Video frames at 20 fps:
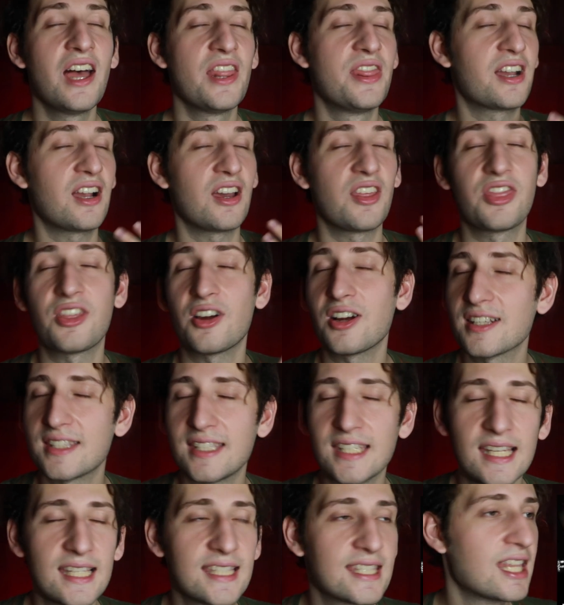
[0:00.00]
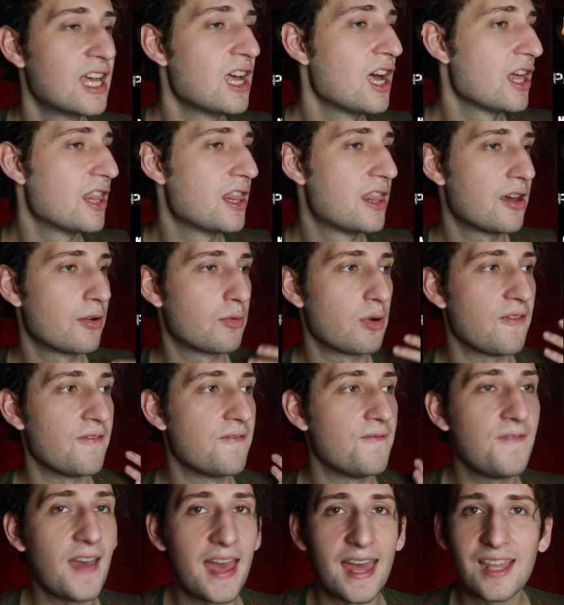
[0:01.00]
the catharsis, the
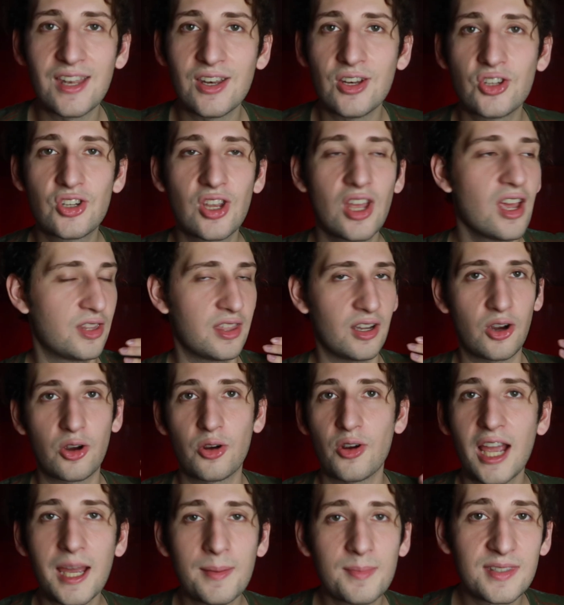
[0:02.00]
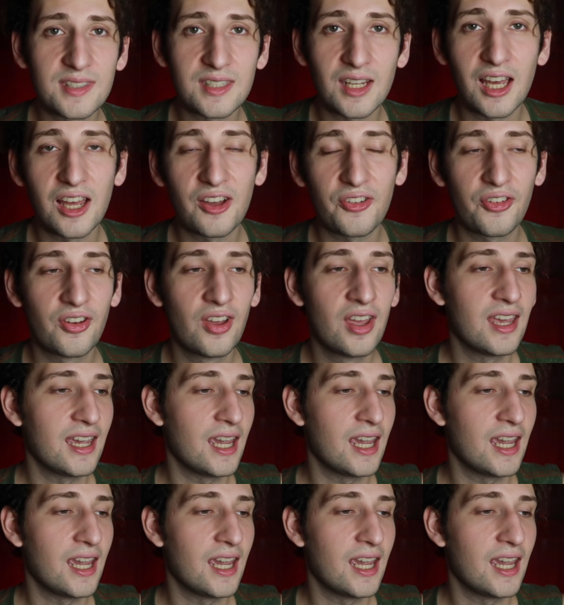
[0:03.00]
revenge, the crime stuff.